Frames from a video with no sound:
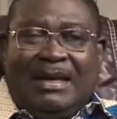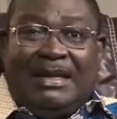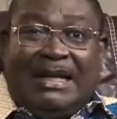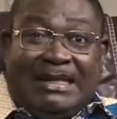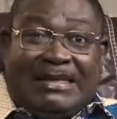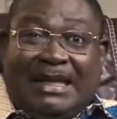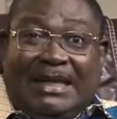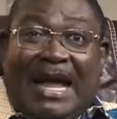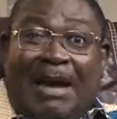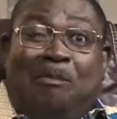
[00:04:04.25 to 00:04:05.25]
Then he
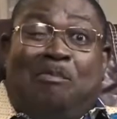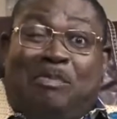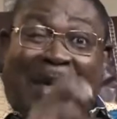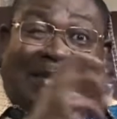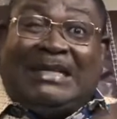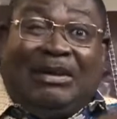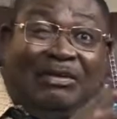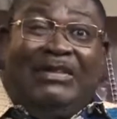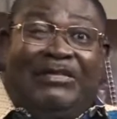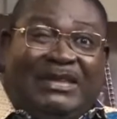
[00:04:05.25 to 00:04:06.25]
said, there are better
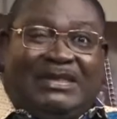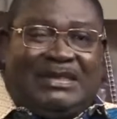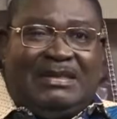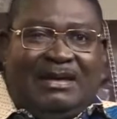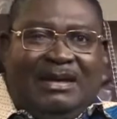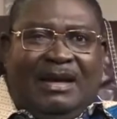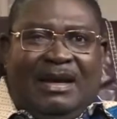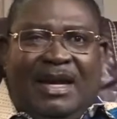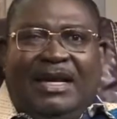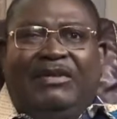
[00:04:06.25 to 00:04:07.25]
rivers.
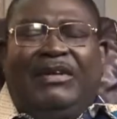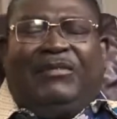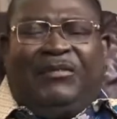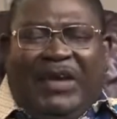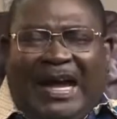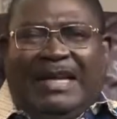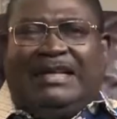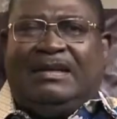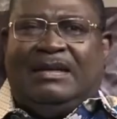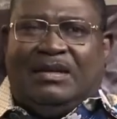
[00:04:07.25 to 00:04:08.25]
And he
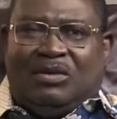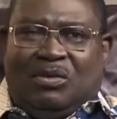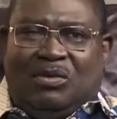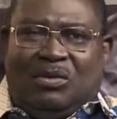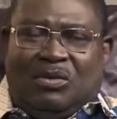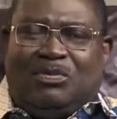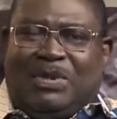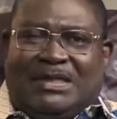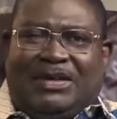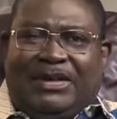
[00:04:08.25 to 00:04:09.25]
referred to those
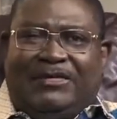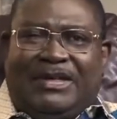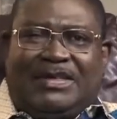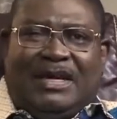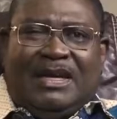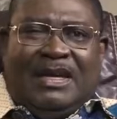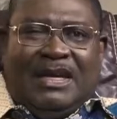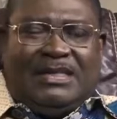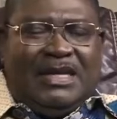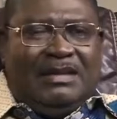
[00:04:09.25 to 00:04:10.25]
better rivers.
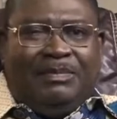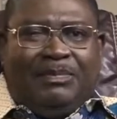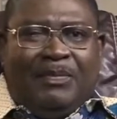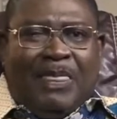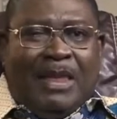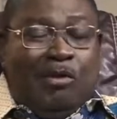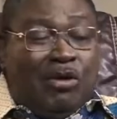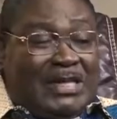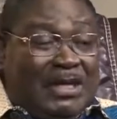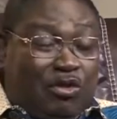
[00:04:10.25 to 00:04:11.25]
He said, he
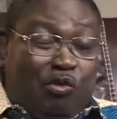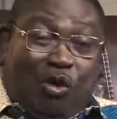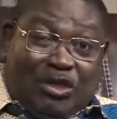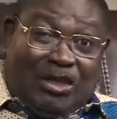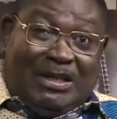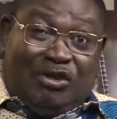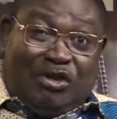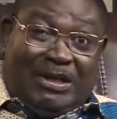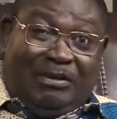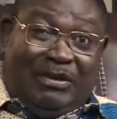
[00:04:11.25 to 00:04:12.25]
was asked to wash in the
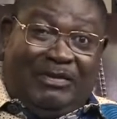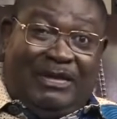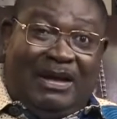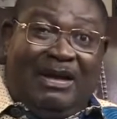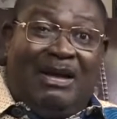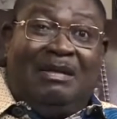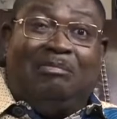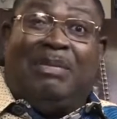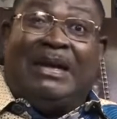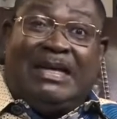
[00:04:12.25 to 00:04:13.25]
Jordan River,
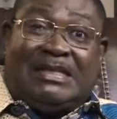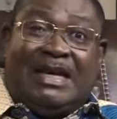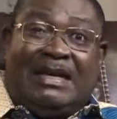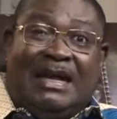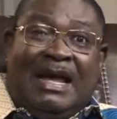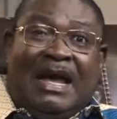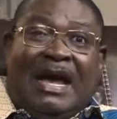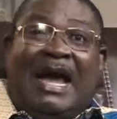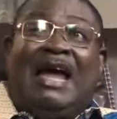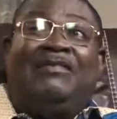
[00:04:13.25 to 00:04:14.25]
but he said,
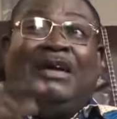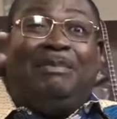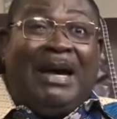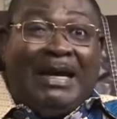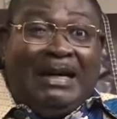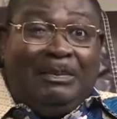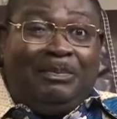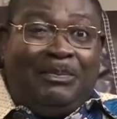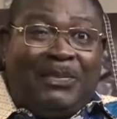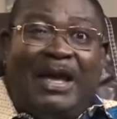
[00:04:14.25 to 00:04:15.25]
I have Abana
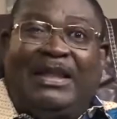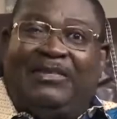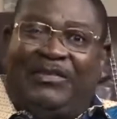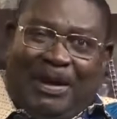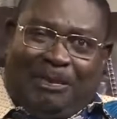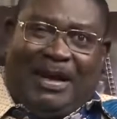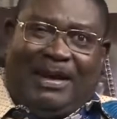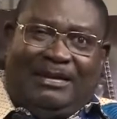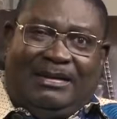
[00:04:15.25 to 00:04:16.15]
and the Fapa.